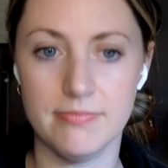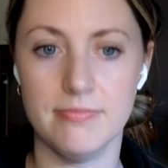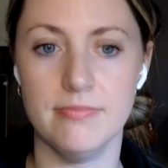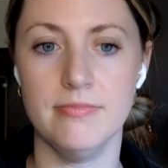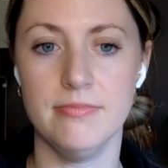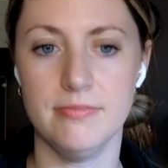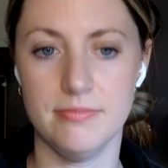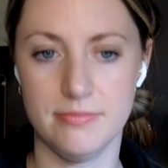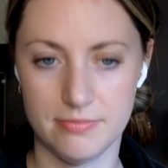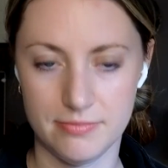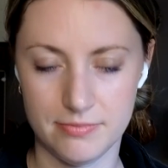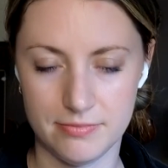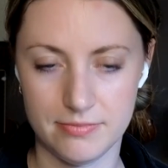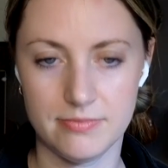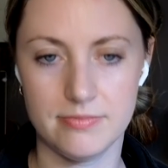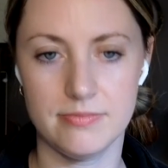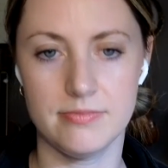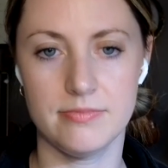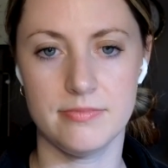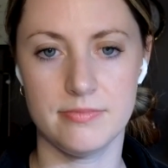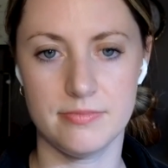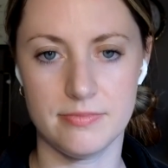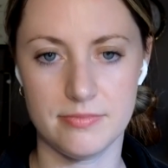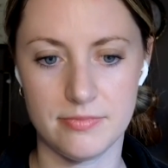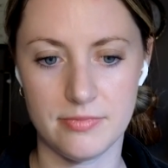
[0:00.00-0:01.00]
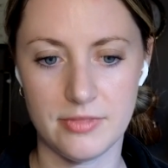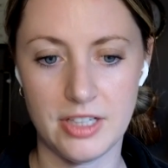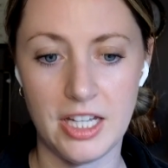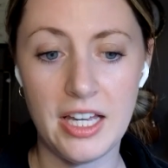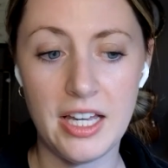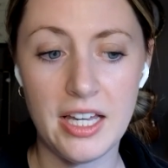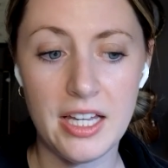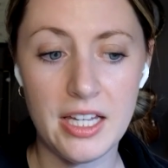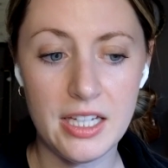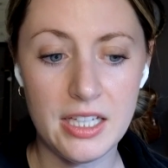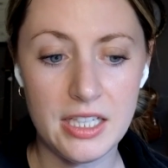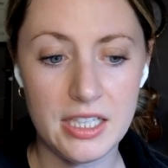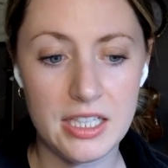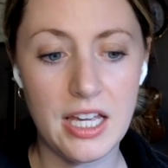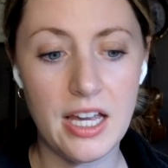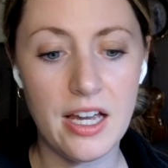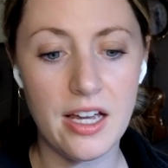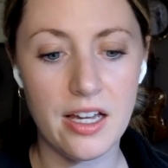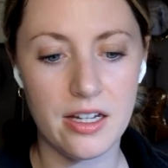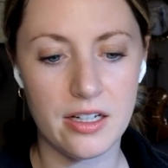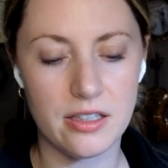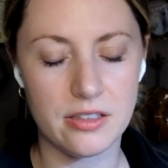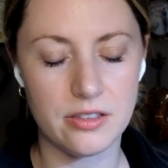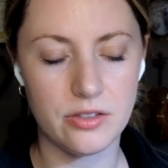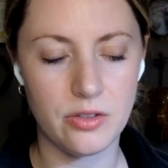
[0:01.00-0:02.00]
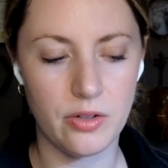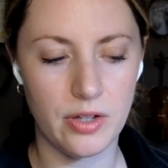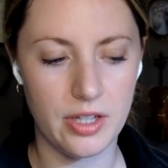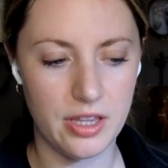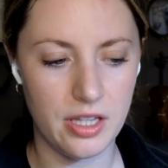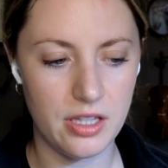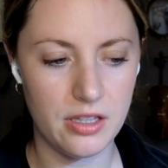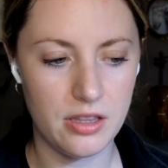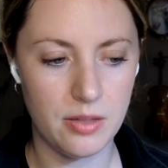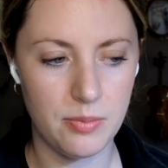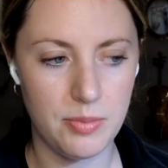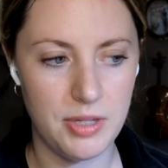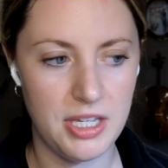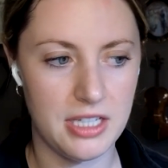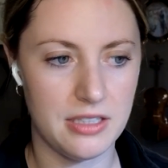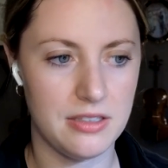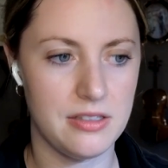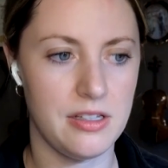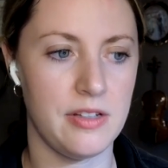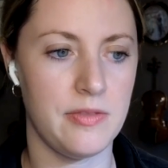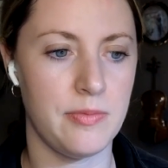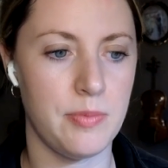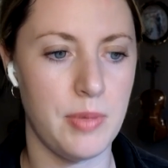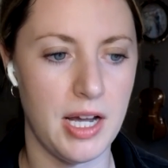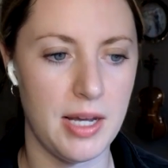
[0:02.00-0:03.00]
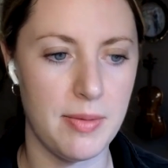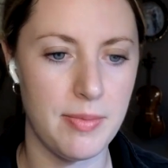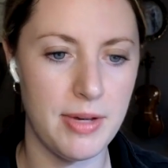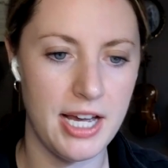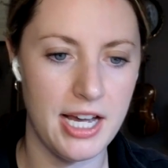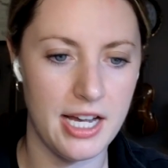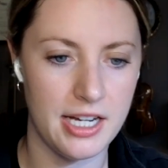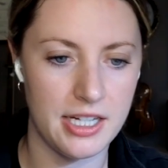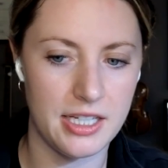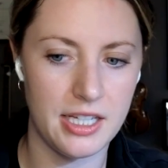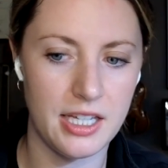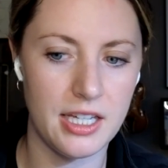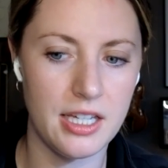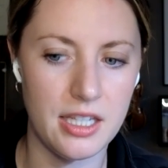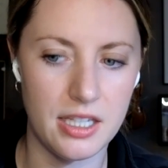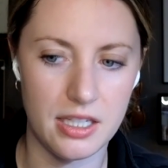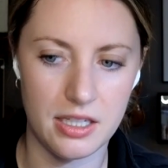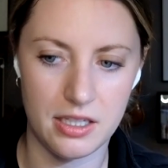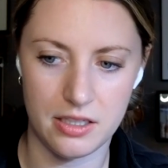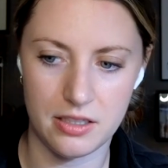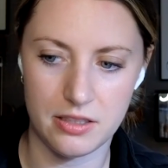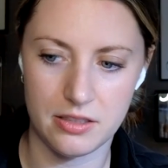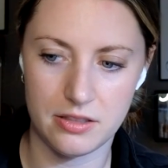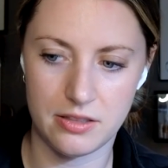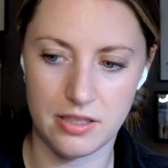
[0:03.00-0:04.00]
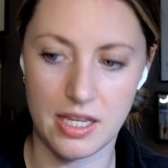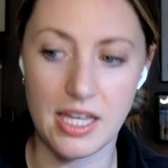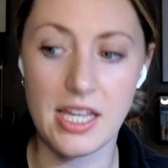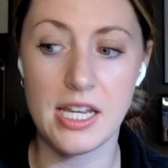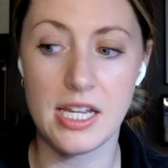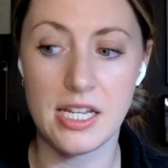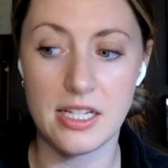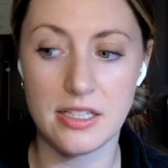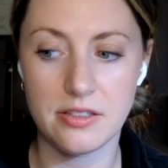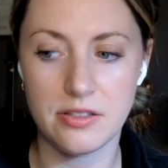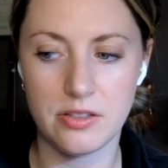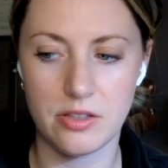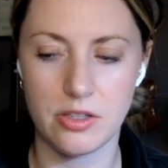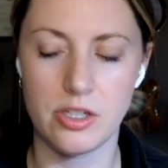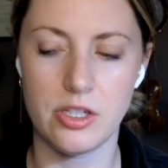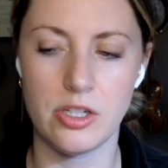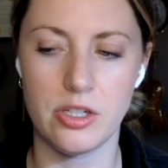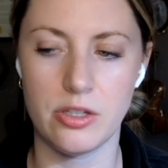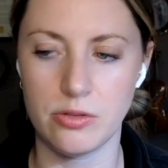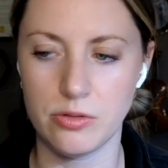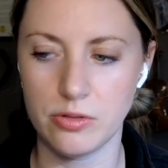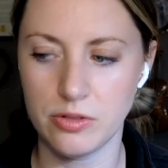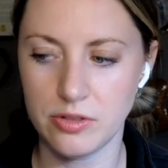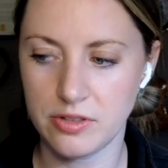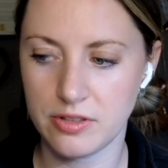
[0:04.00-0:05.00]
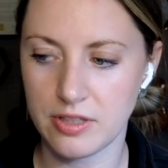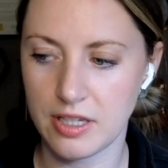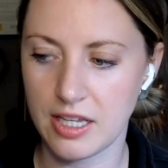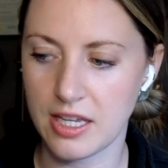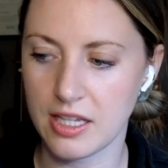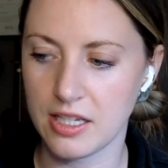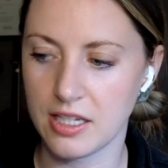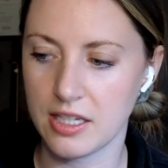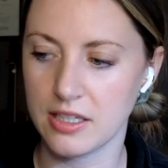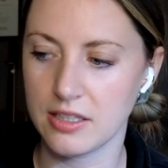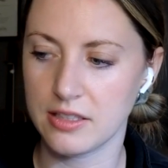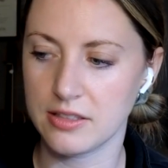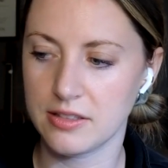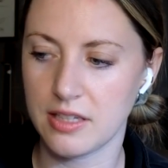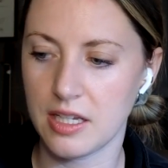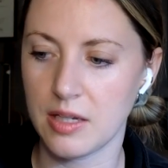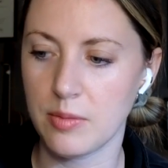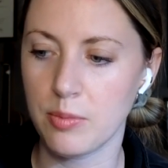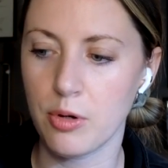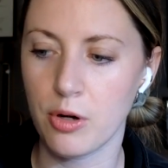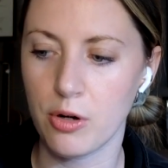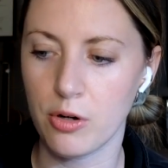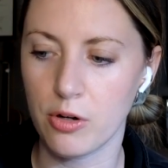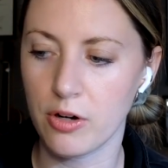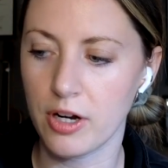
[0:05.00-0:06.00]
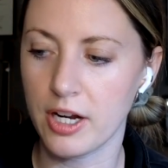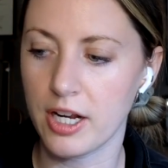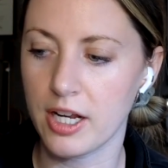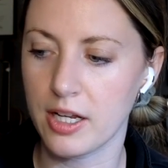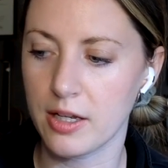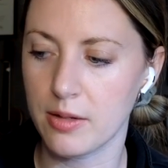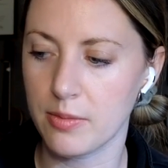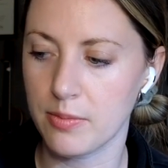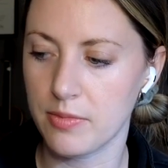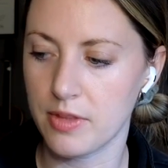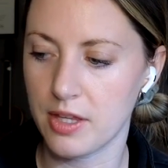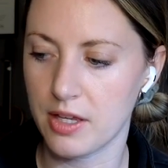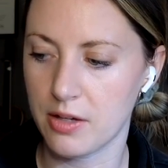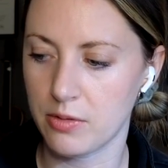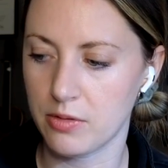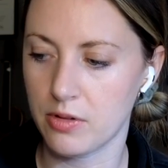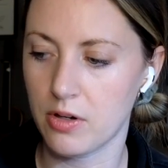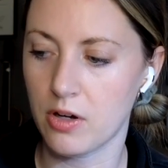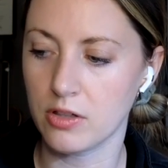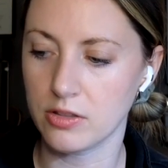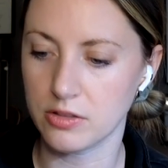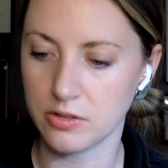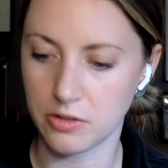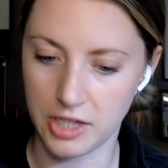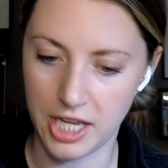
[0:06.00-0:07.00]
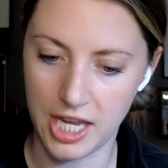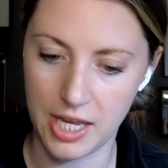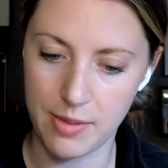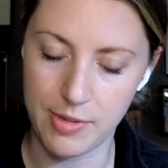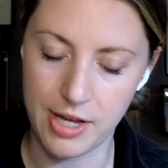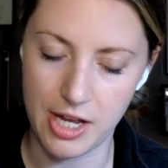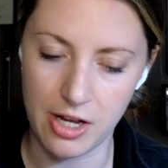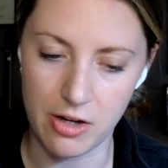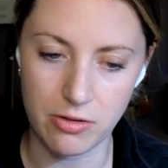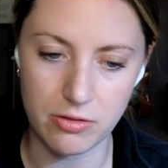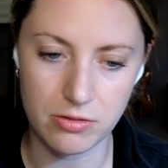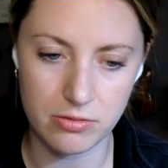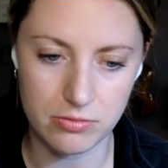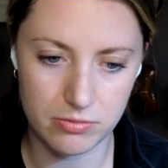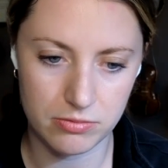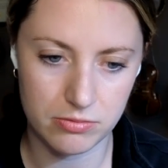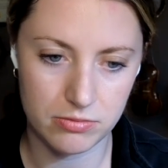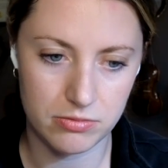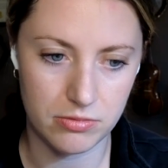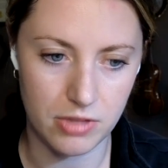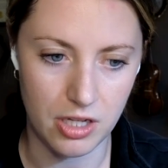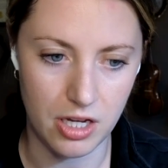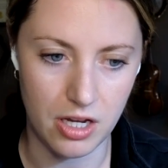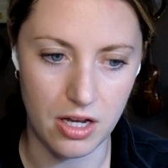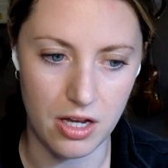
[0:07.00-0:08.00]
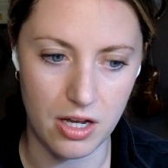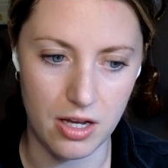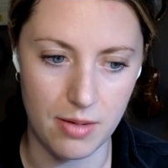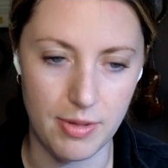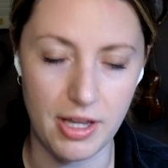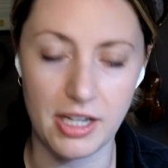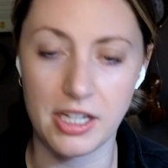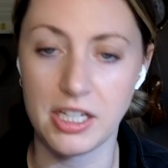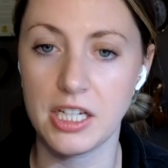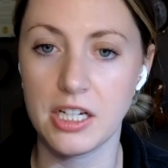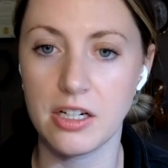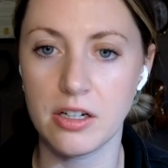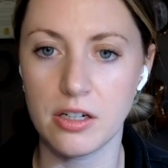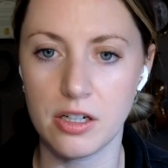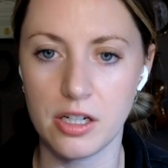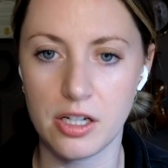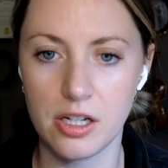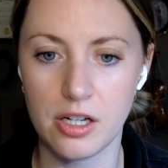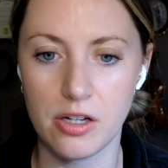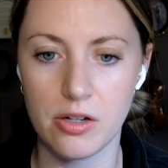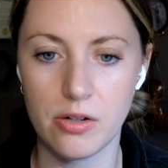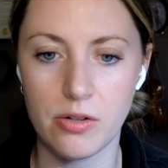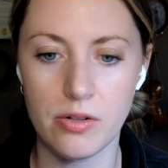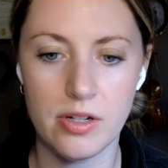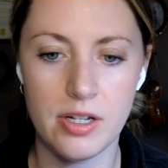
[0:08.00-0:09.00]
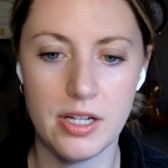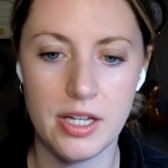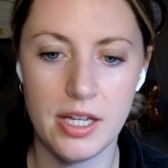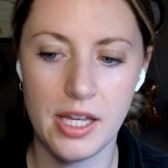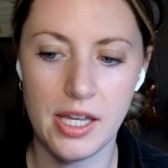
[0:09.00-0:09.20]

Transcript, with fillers: that? Yeah, so I think the PSLF buyback is it is good news. It is a program that also came out uh, about a year ago.